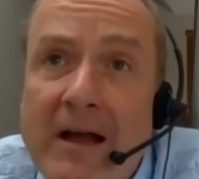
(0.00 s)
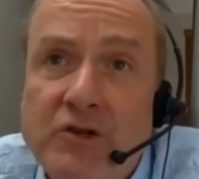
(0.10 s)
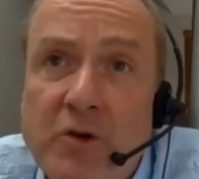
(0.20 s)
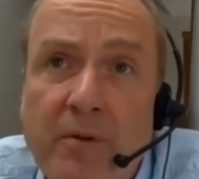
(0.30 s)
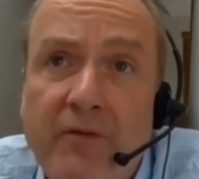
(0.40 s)

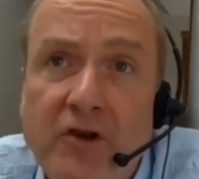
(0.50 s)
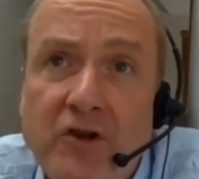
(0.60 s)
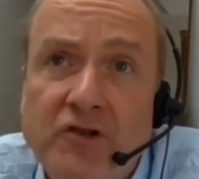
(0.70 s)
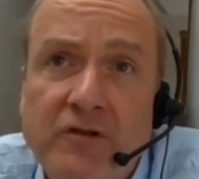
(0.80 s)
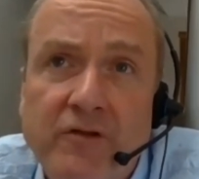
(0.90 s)
to a
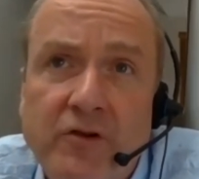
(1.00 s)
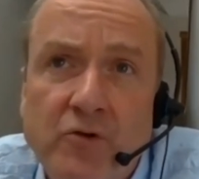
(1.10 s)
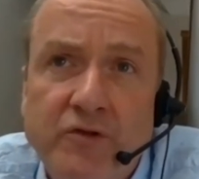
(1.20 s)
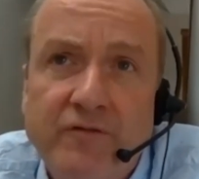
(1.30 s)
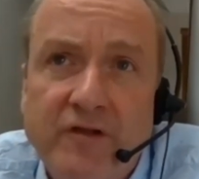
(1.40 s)
perversion of the
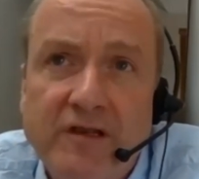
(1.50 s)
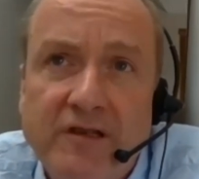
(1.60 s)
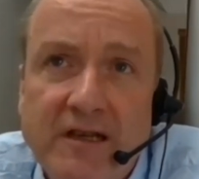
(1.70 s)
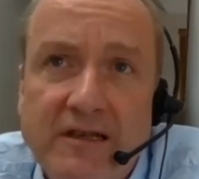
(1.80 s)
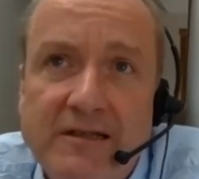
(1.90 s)
course of
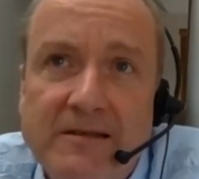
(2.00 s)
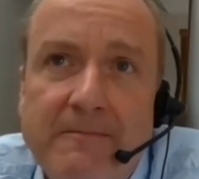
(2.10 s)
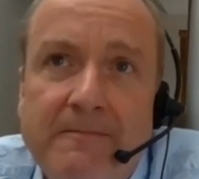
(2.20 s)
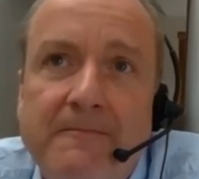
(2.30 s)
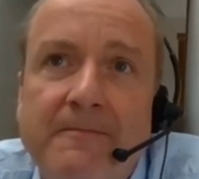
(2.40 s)
justice.
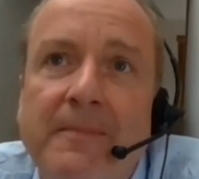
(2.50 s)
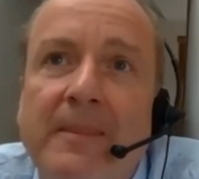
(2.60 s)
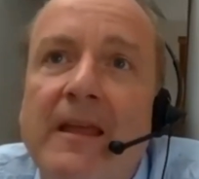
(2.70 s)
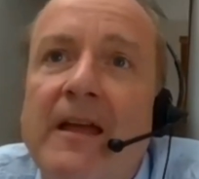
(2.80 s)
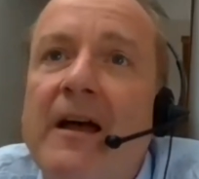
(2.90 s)

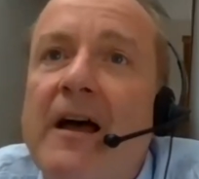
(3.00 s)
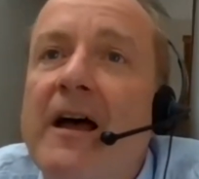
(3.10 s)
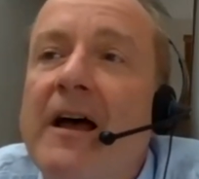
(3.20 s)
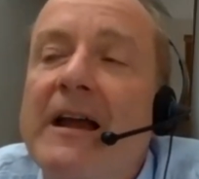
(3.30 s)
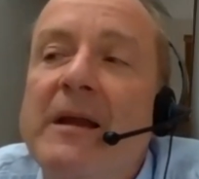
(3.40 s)

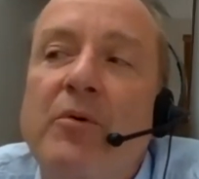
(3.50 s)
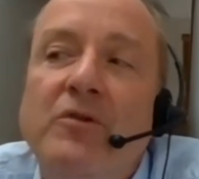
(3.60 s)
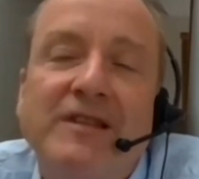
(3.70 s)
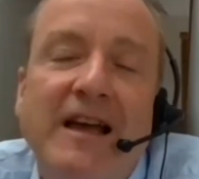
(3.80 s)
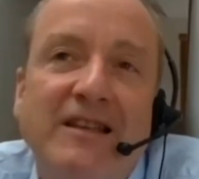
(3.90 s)
And he
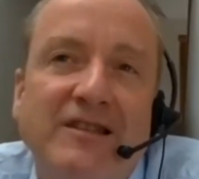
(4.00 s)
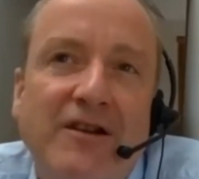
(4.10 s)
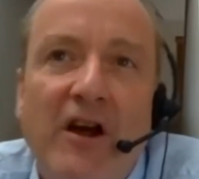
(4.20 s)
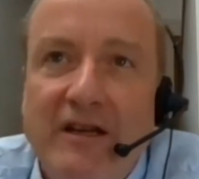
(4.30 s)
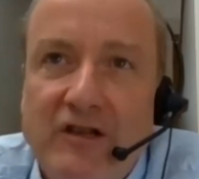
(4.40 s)
puts that in
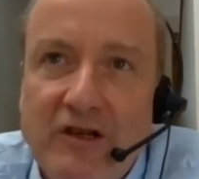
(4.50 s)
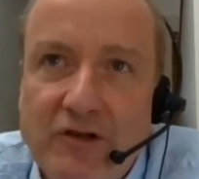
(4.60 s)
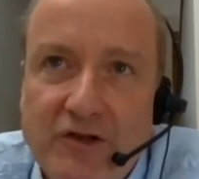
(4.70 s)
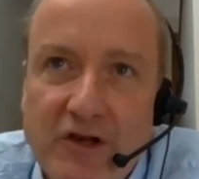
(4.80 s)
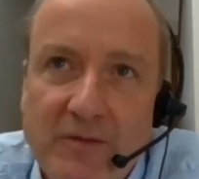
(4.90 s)
slightly
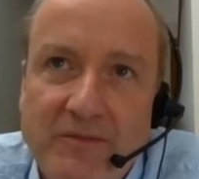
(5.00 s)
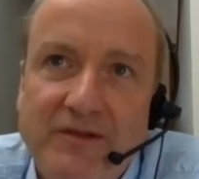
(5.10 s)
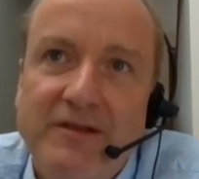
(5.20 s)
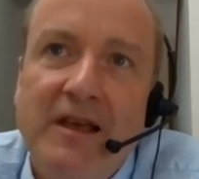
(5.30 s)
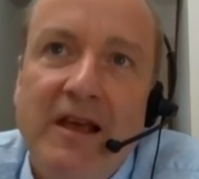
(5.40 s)
gentle
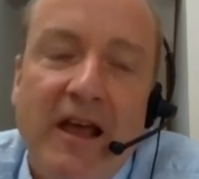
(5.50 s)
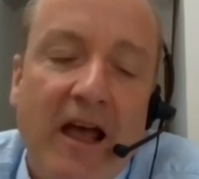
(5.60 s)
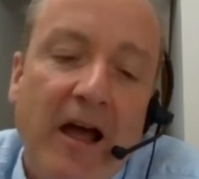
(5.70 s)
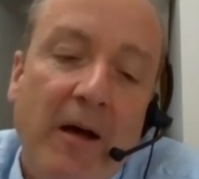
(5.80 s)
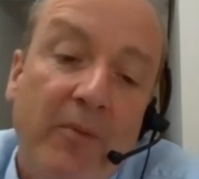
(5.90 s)
terms,
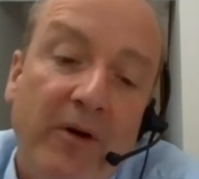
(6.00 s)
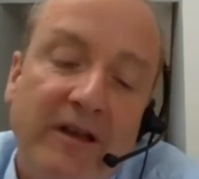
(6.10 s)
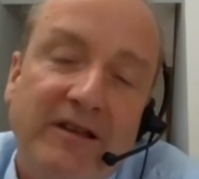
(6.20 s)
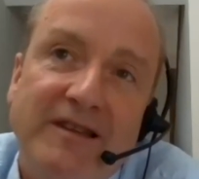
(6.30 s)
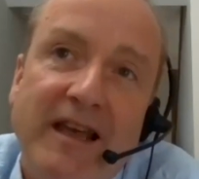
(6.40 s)
but
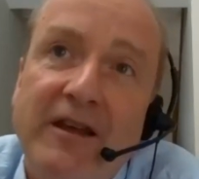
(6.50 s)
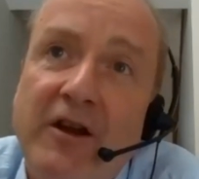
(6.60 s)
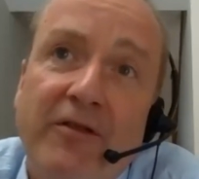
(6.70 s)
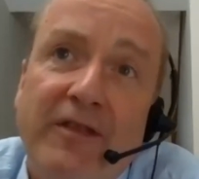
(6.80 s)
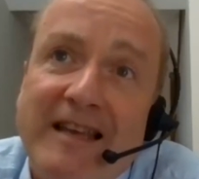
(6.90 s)
he's saying,
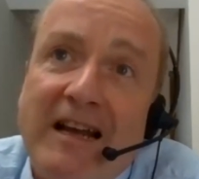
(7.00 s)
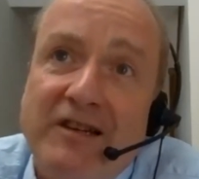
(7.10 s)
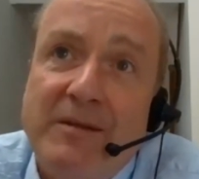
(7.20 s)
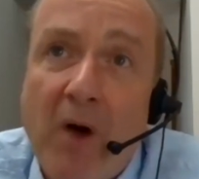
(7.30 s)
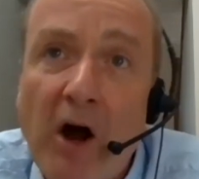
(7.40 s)
this
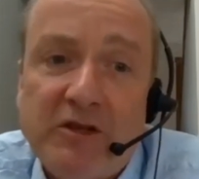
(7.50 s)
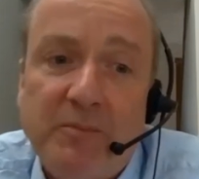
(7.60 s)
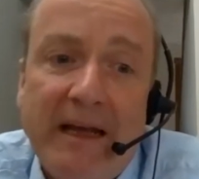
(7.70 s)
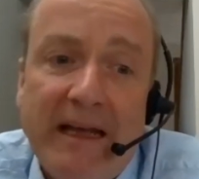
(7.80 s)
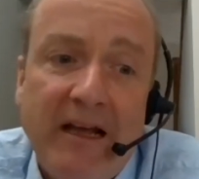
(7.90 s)
actually might
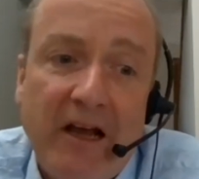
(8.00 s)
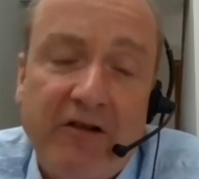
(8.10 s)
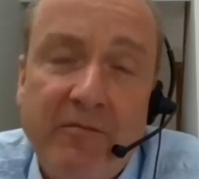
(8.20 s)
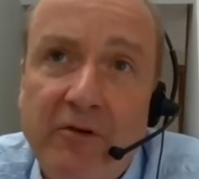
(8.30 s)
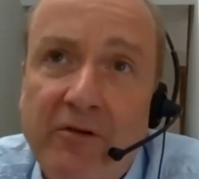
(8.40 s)
be a
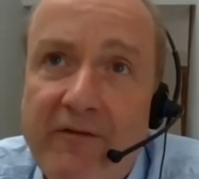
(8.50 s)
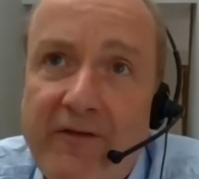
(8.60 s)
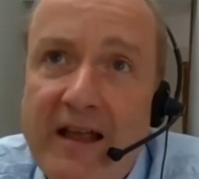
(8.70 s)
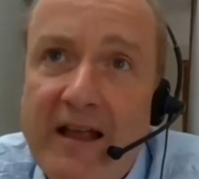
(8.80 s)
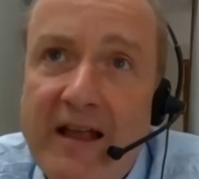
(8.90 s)
criminal
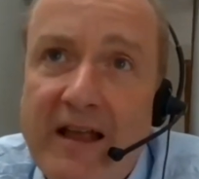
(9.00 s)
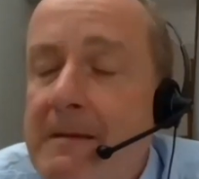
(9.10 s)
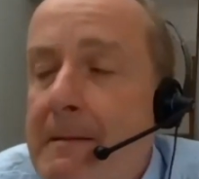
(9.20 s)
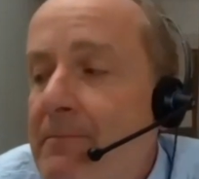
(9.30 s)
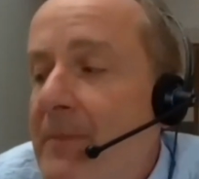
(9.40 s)
offence.
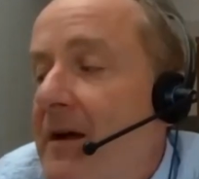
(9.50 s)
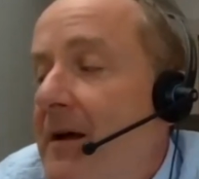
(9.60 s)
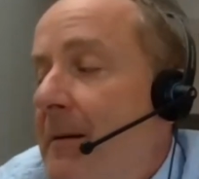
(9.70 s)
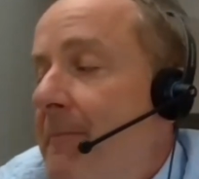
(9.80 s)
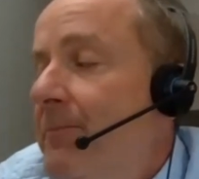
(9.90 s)

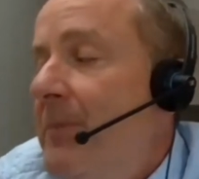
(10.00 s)
Now,